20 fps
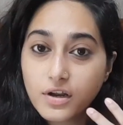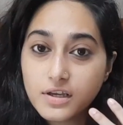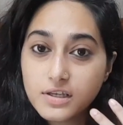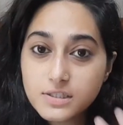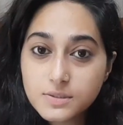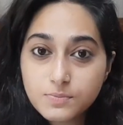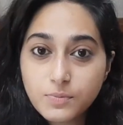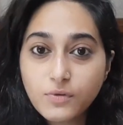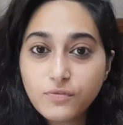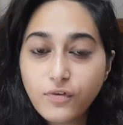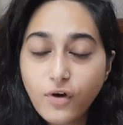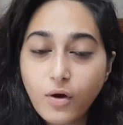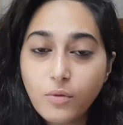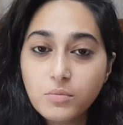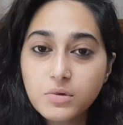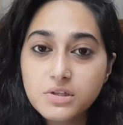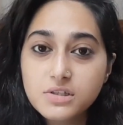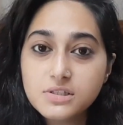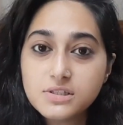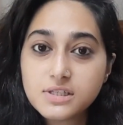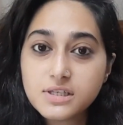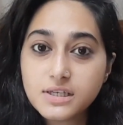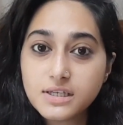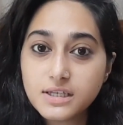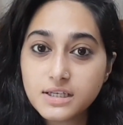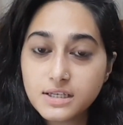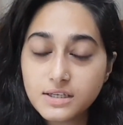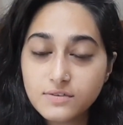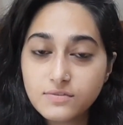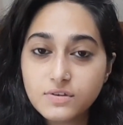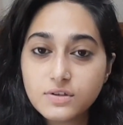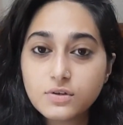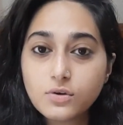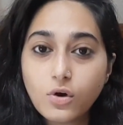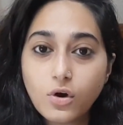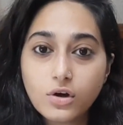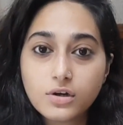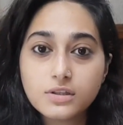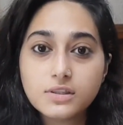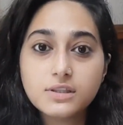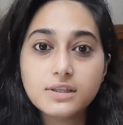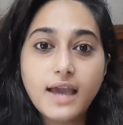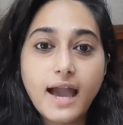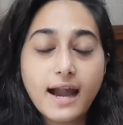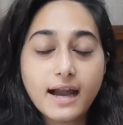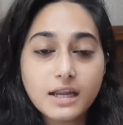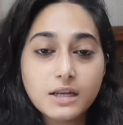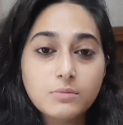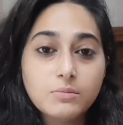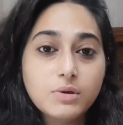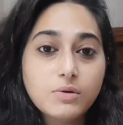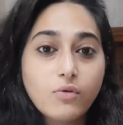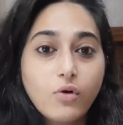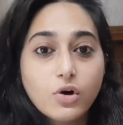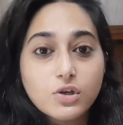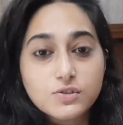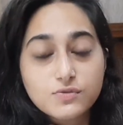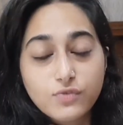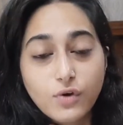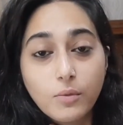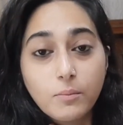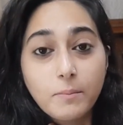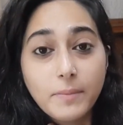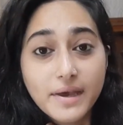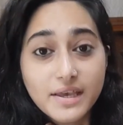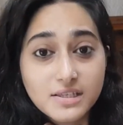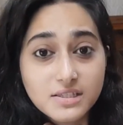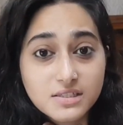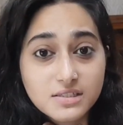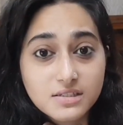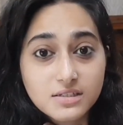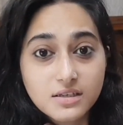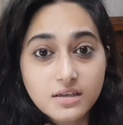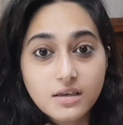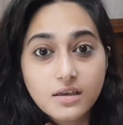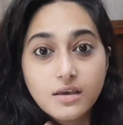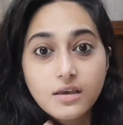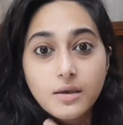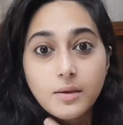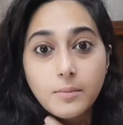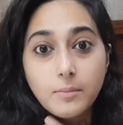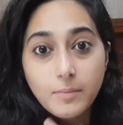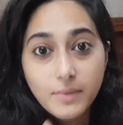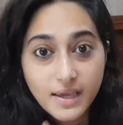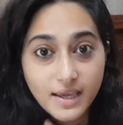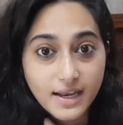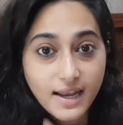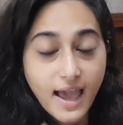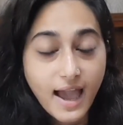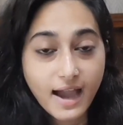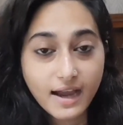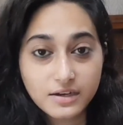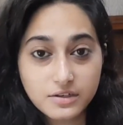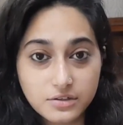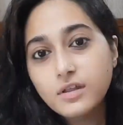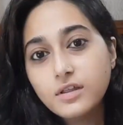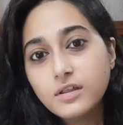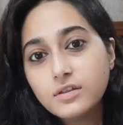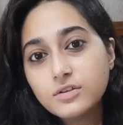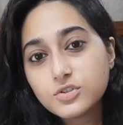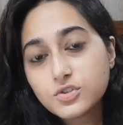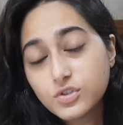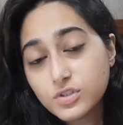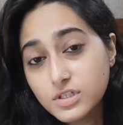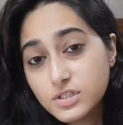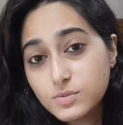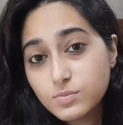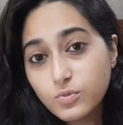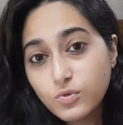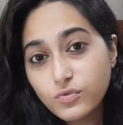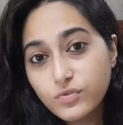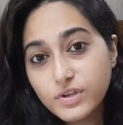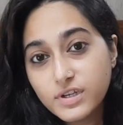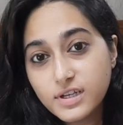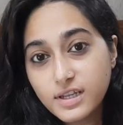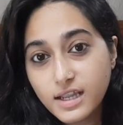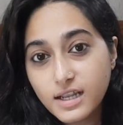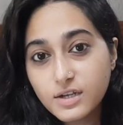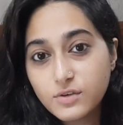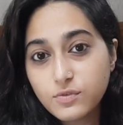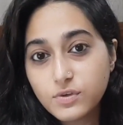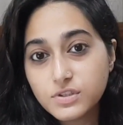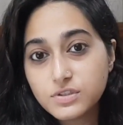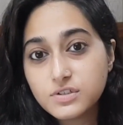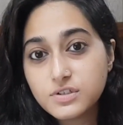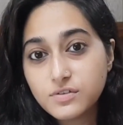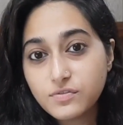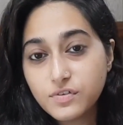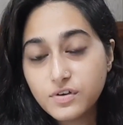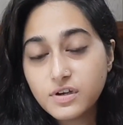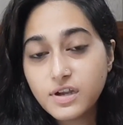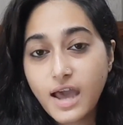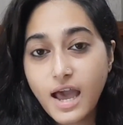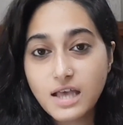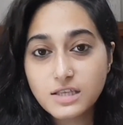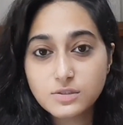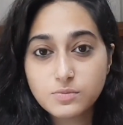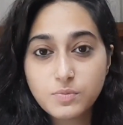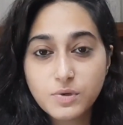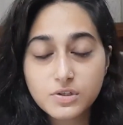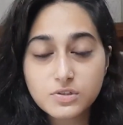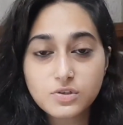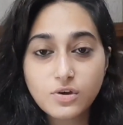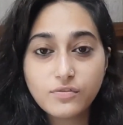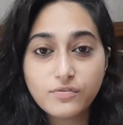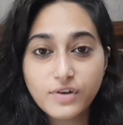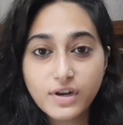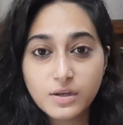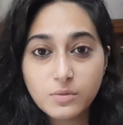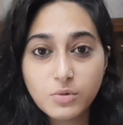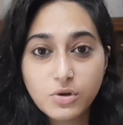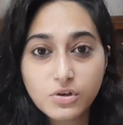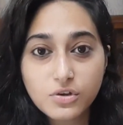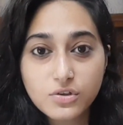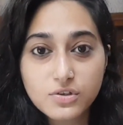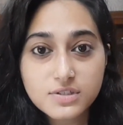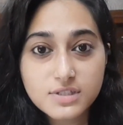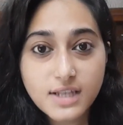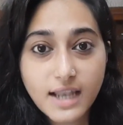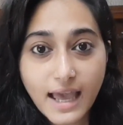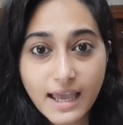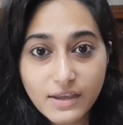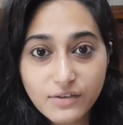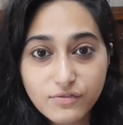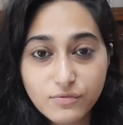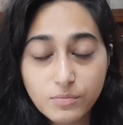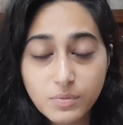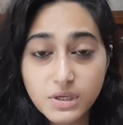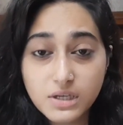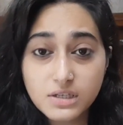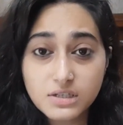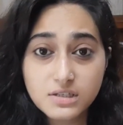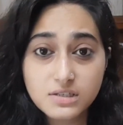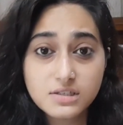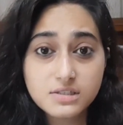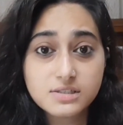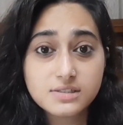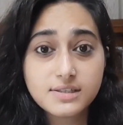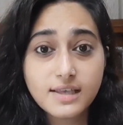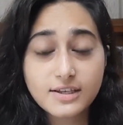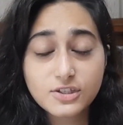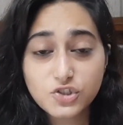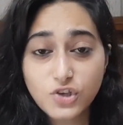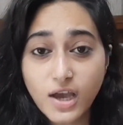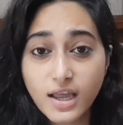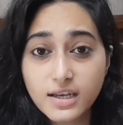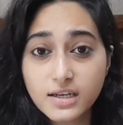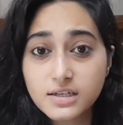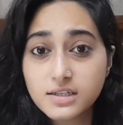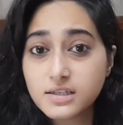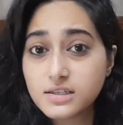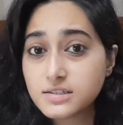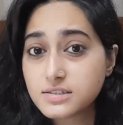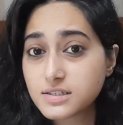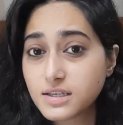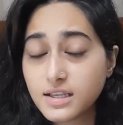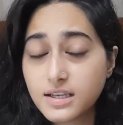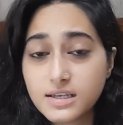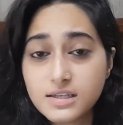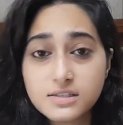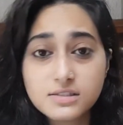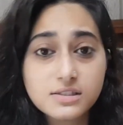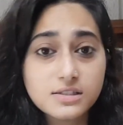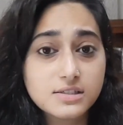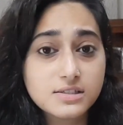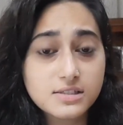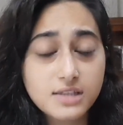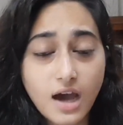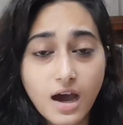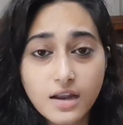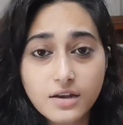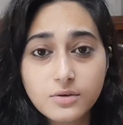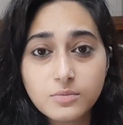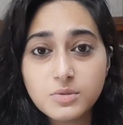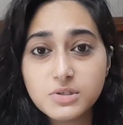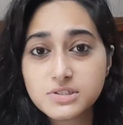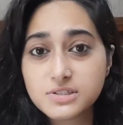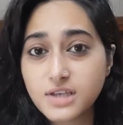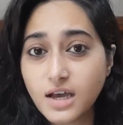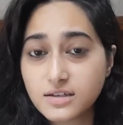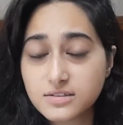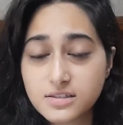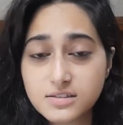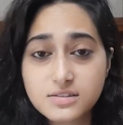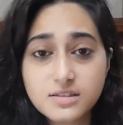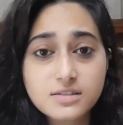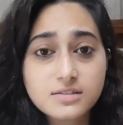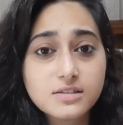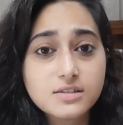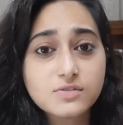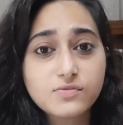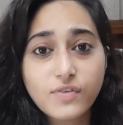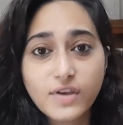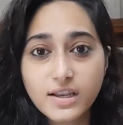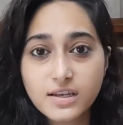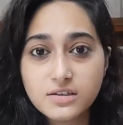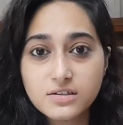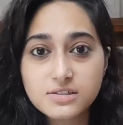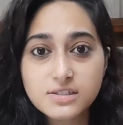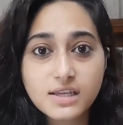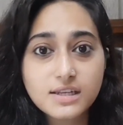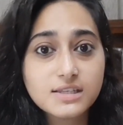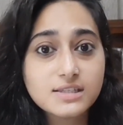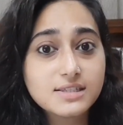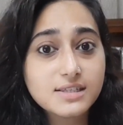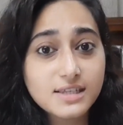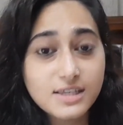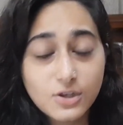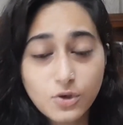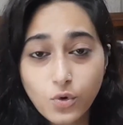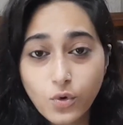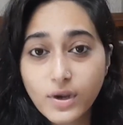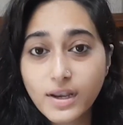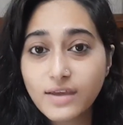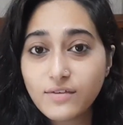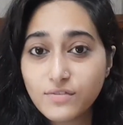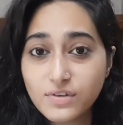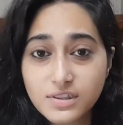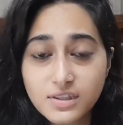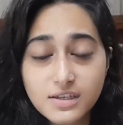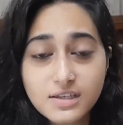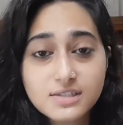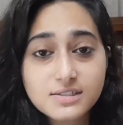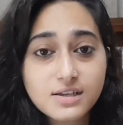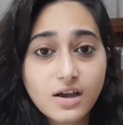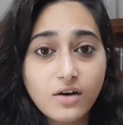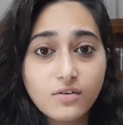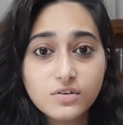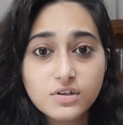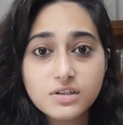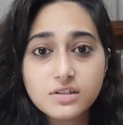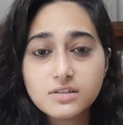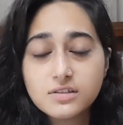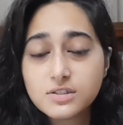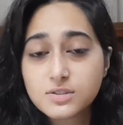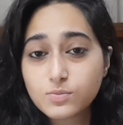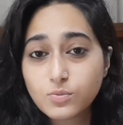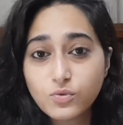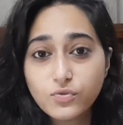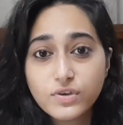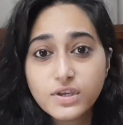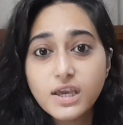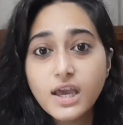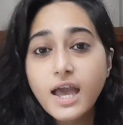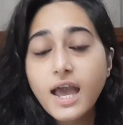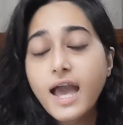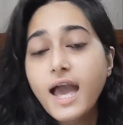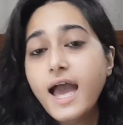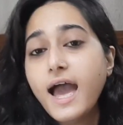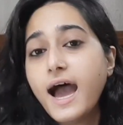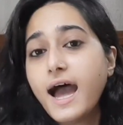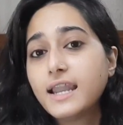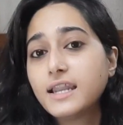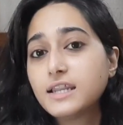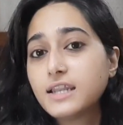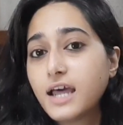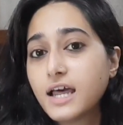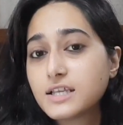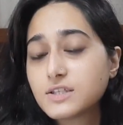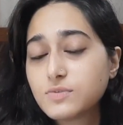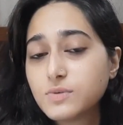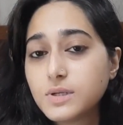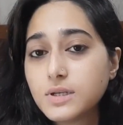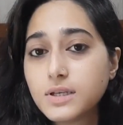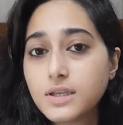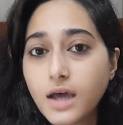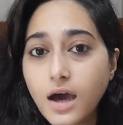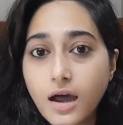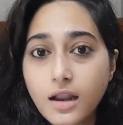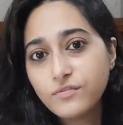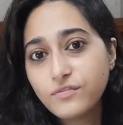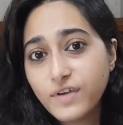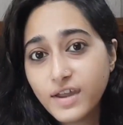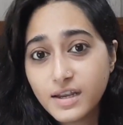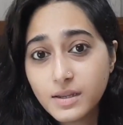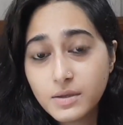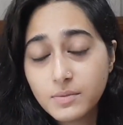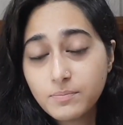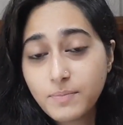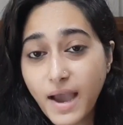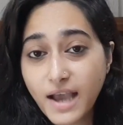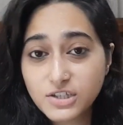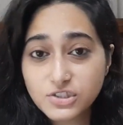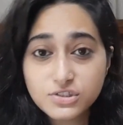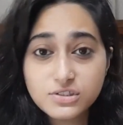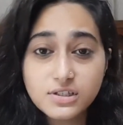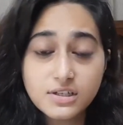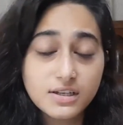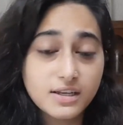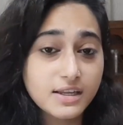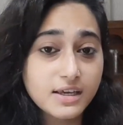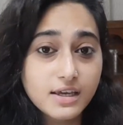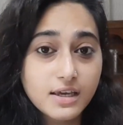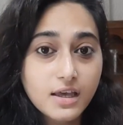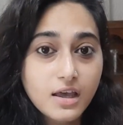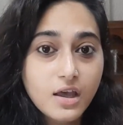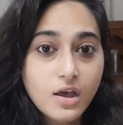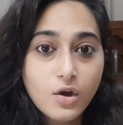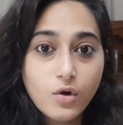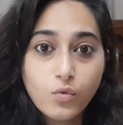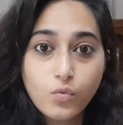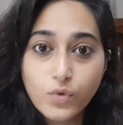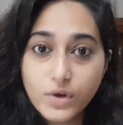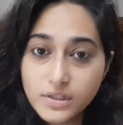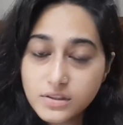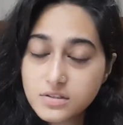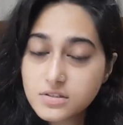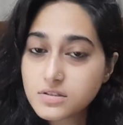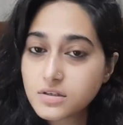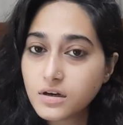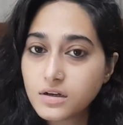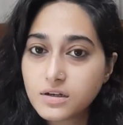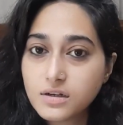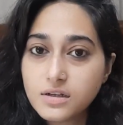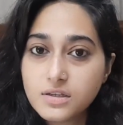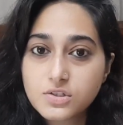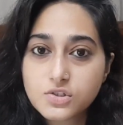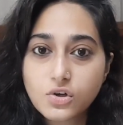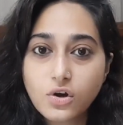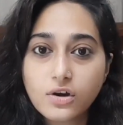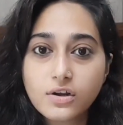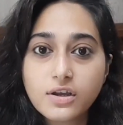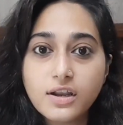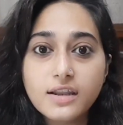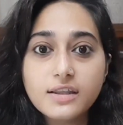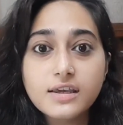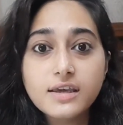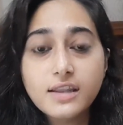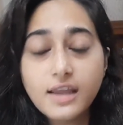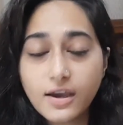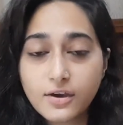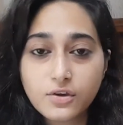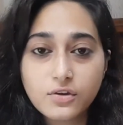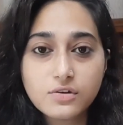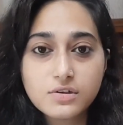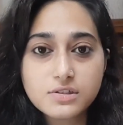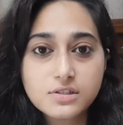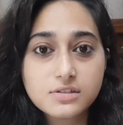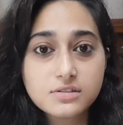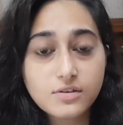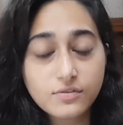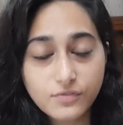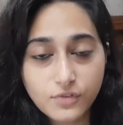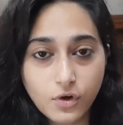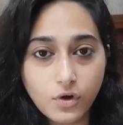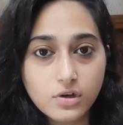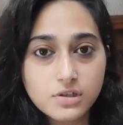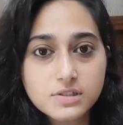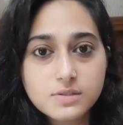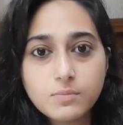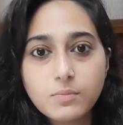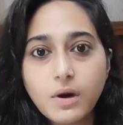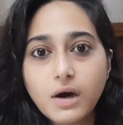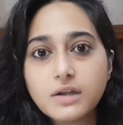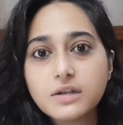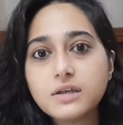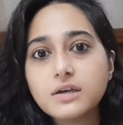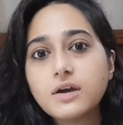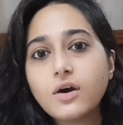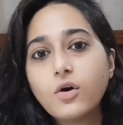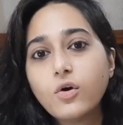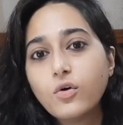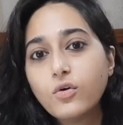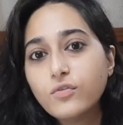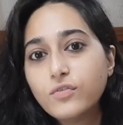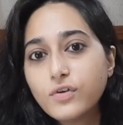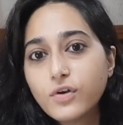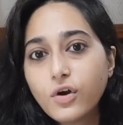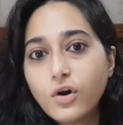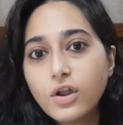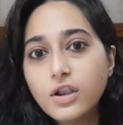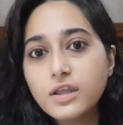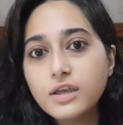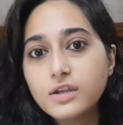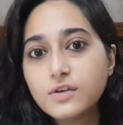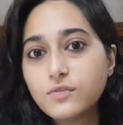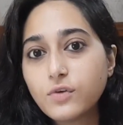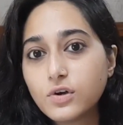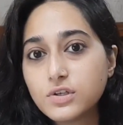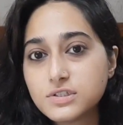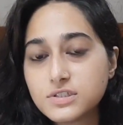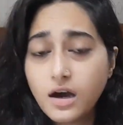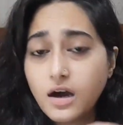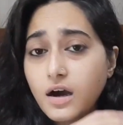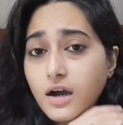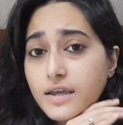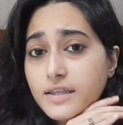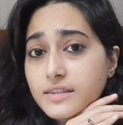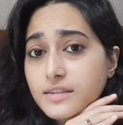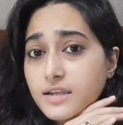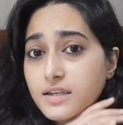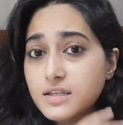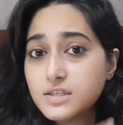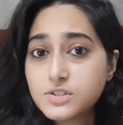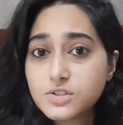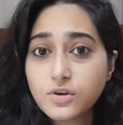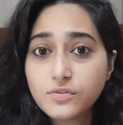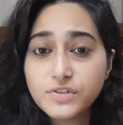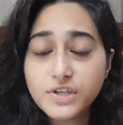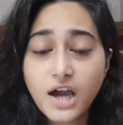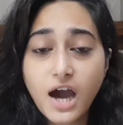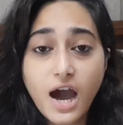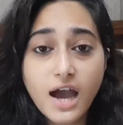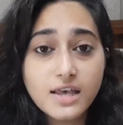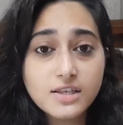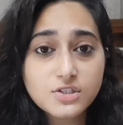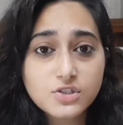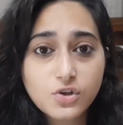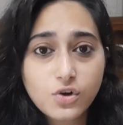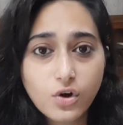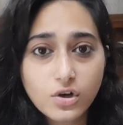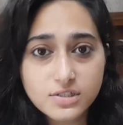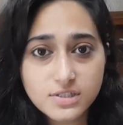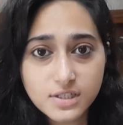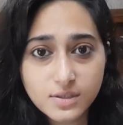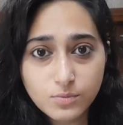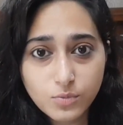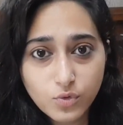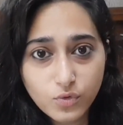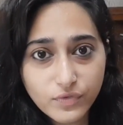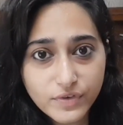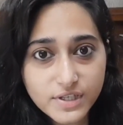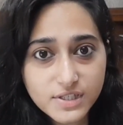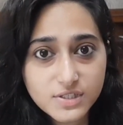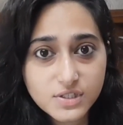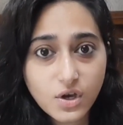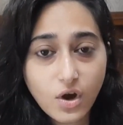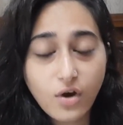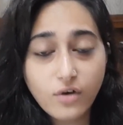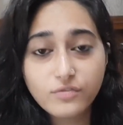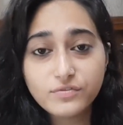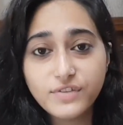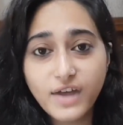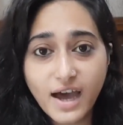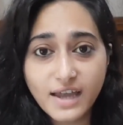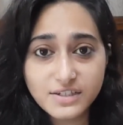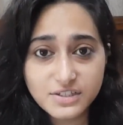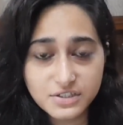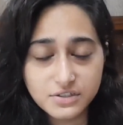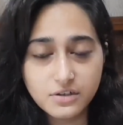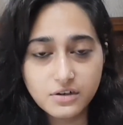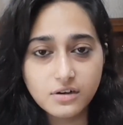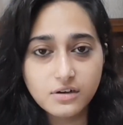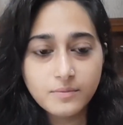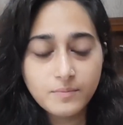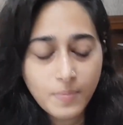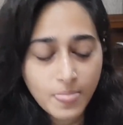his performance, he even got the Academy Awards for Best male actor. So this movie dealt with different aspects of Freddie Mercury's life, be it his sexuality, his illness, his stardom, his successes, his failures and his ego and everything is covered in this movie and it has been done very passionately with certain historical inaccuracies of course but overall it was the, uh, in the list of the highest grossing movies of that year.